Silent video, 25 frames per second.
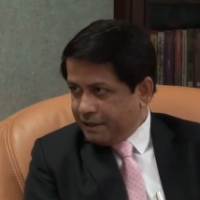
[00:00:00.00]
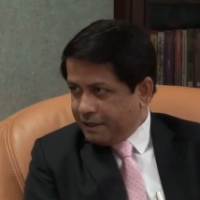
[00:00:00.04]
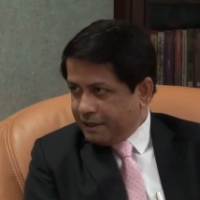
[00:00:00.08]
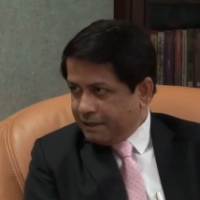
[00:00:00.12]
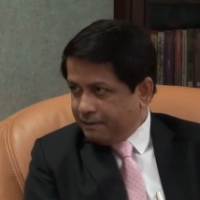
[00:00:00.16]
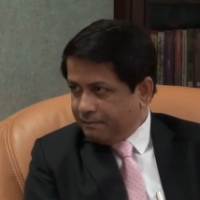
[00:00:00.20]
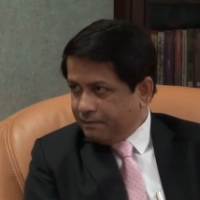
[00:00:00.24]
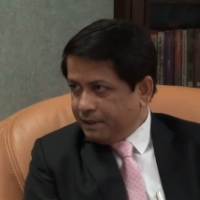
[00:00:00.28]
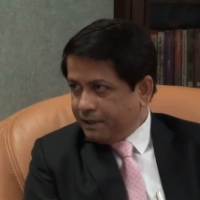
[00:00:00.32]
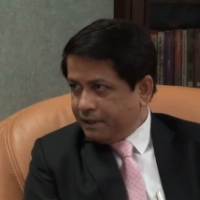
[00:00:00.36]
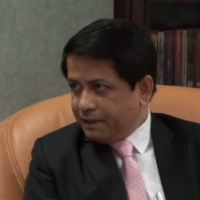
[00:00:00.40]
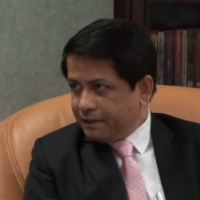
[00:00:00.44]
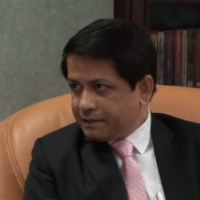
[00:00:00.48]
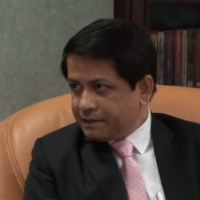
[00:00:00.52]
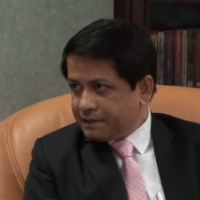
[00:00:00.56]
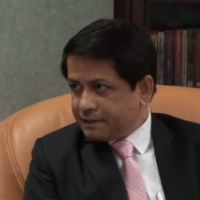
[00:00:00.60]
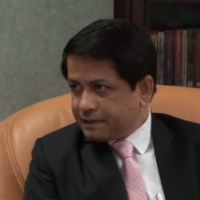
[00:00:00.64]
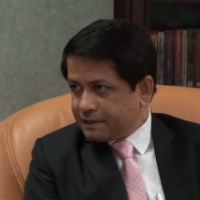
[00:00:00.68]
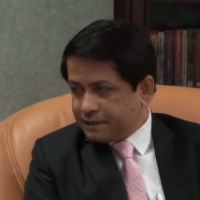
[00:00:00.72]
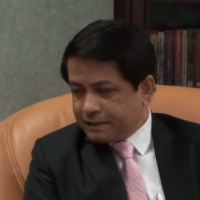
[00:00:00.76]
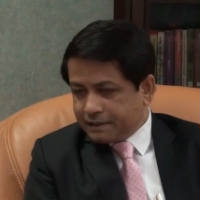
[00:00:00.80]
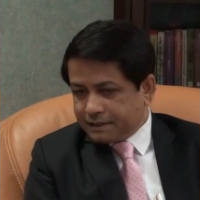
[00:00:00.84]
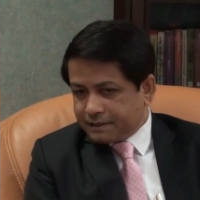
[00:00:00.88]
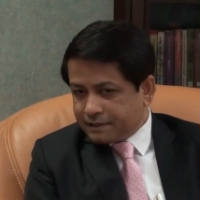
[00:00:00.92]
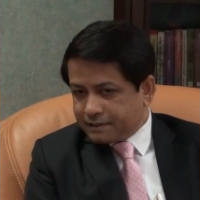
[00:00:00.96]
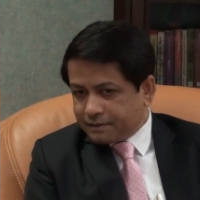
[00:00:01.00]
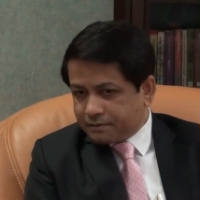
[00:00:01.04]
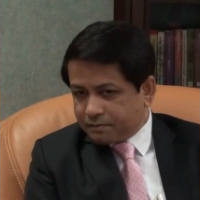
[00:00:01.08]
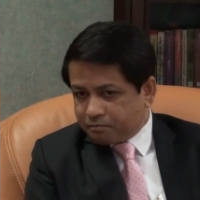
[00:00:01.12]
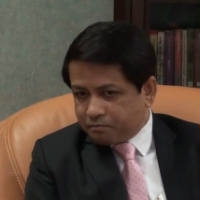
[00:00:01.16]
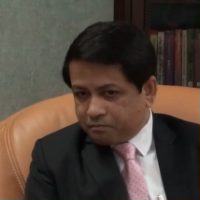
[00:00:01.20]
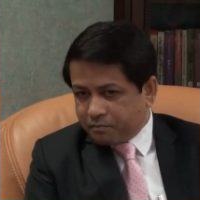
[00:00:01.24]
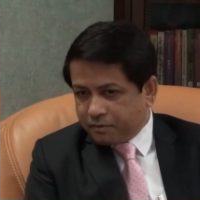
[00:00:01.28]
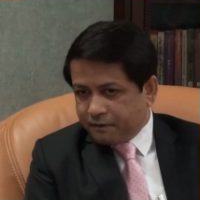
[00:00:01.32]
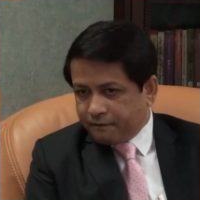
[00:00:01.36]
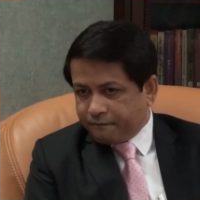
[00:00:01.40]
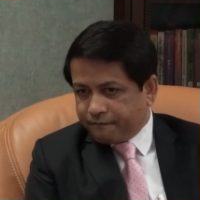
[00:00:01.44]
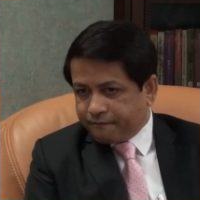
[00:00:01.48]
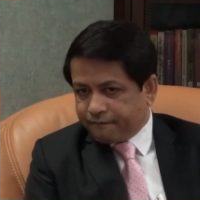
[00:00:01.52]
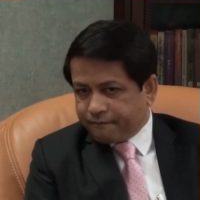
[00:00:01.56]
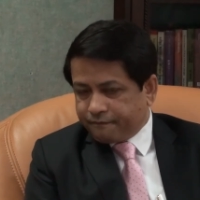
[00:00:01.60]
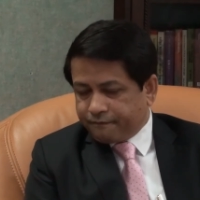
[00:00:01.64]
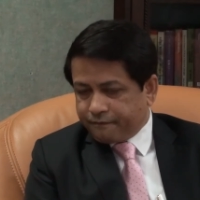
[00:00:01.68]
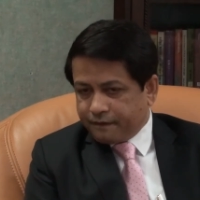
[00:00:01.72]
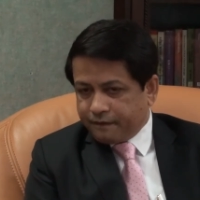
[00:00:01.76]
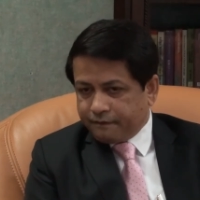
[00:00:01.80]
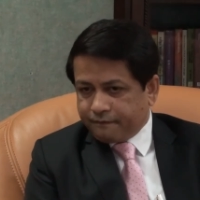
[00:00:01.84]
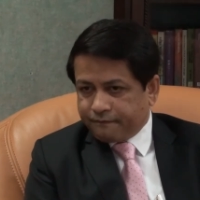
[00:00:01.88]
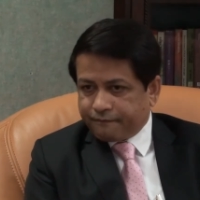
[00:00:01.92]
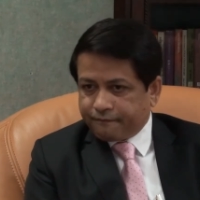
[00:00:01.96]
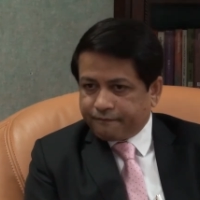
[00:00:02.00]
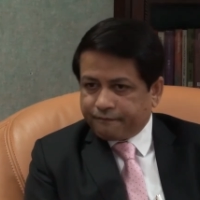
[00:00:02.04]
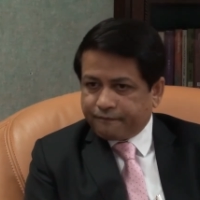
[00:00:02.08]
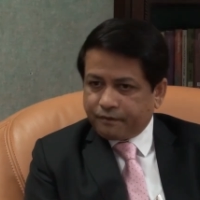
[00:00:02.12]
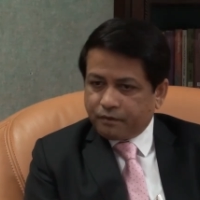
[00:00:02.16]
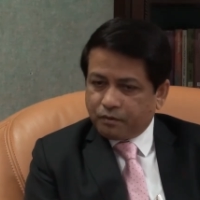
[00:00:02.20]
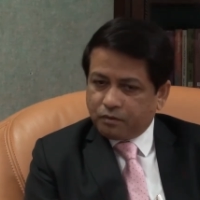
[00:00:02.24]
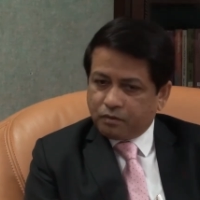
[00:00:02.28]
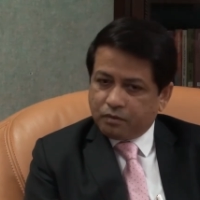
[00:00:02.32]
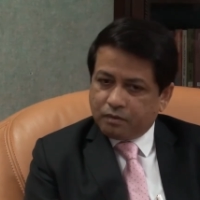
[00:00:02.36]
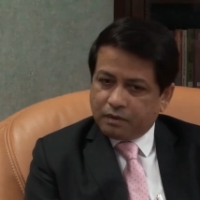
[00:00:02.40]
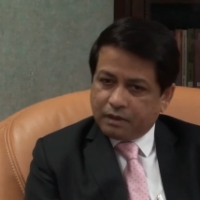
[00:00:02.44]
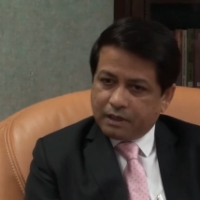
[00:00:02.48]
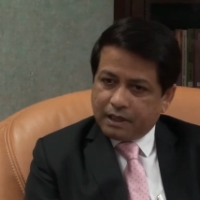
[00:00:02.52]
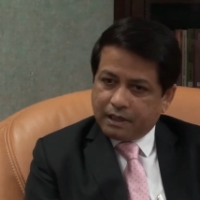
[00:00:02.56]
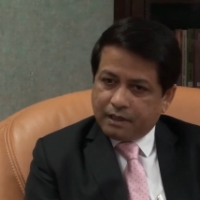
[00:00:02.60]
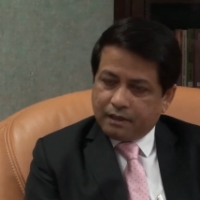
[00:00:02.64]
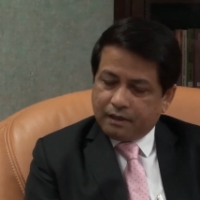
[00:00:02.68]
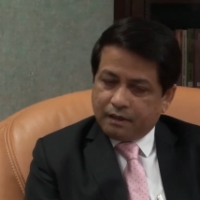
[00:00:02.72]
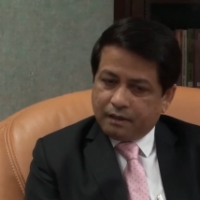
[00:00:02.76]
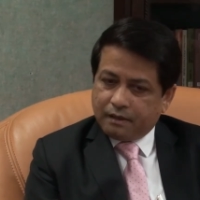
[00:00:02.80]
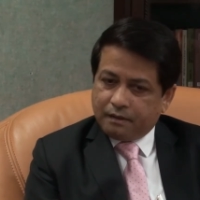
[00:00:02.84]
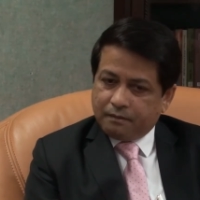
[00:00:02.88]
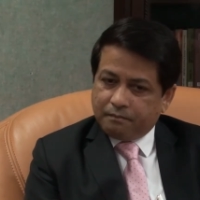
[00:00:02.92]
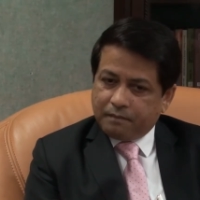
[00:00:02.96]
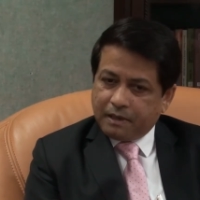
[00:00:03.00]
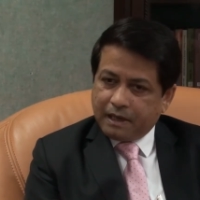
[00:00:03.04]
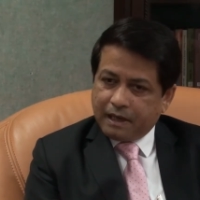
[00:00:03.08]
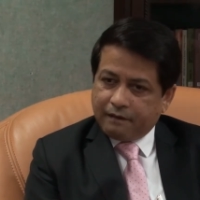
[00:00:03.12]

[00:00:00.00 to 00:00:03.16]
I mean, it's it's if if you uh,